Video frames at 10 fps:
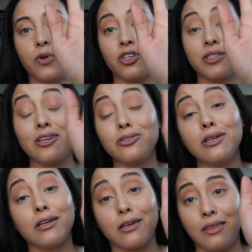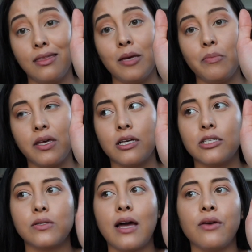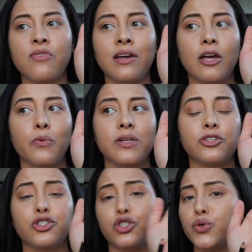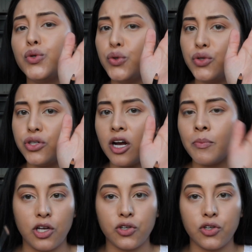which is actually a good thing, because I find that when it's too sharp,